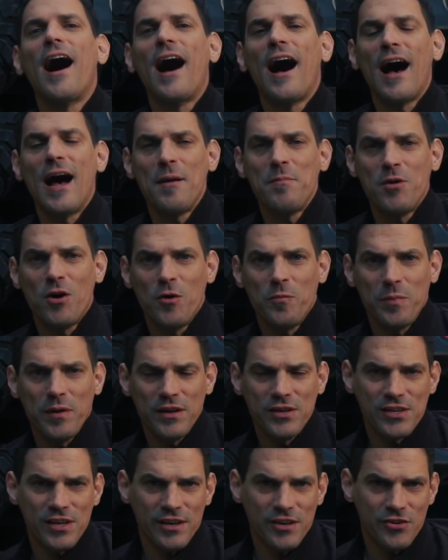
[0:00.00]
I'm
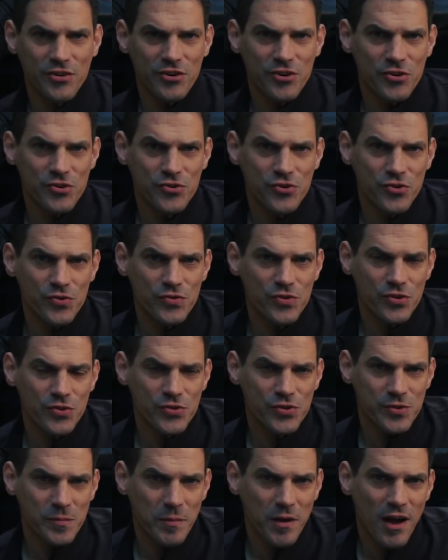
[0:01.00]
hoping to introduce you to
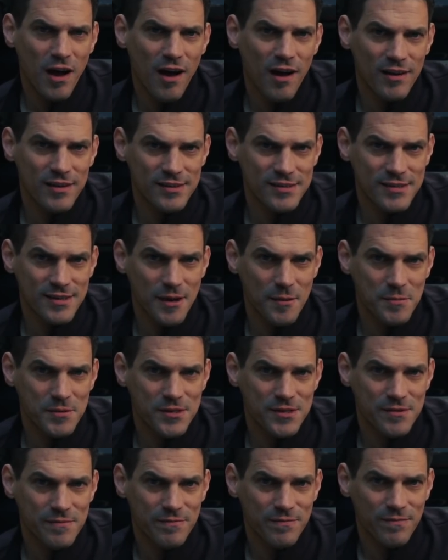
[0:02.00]
some
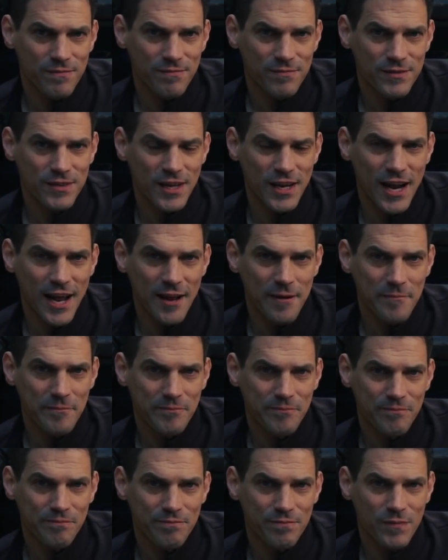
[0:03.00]
concepts today,
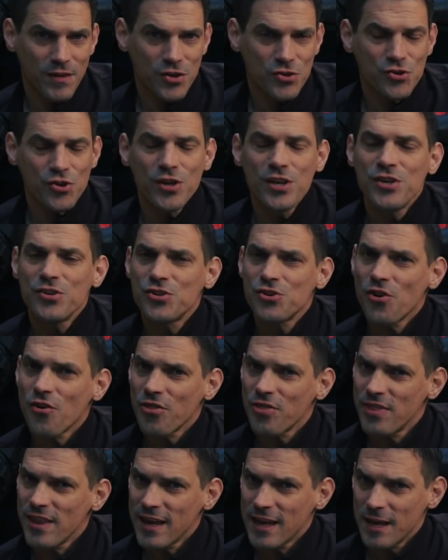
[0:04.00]
so you can start
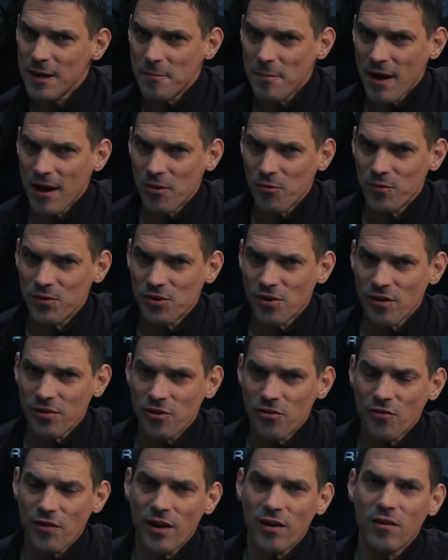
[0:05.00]
thinking about it when you're on
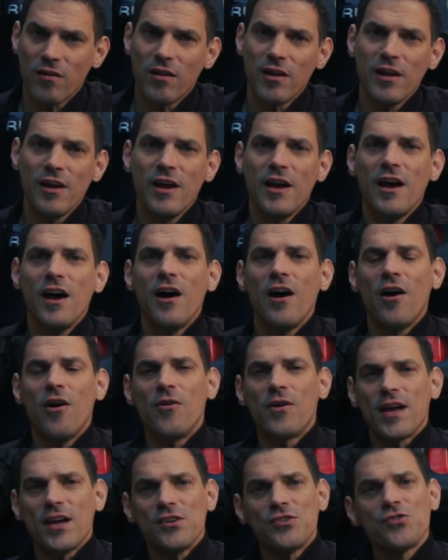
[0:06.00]
the trail.
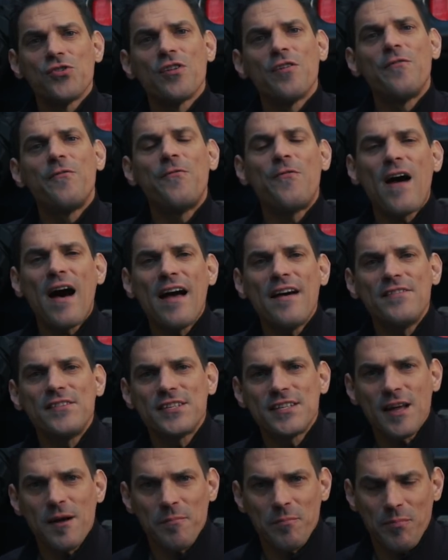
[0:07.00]
Okay, so the
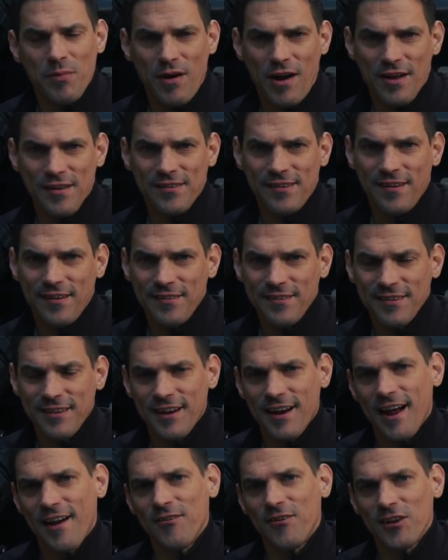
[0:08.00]
5-step process
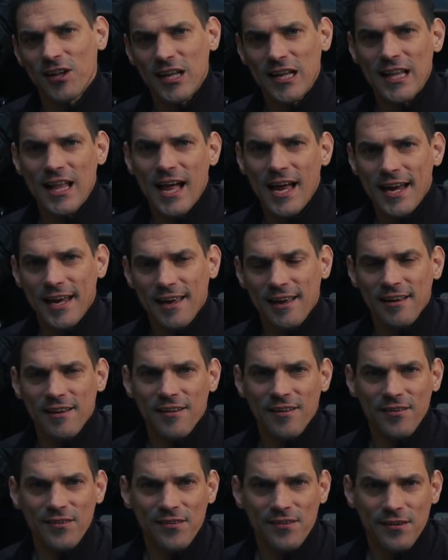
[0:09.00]
that I really like
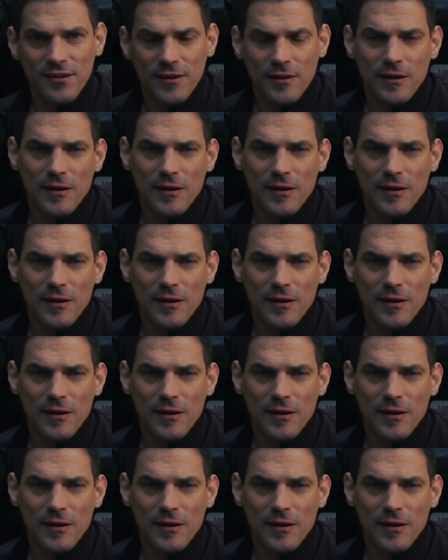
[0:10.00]
is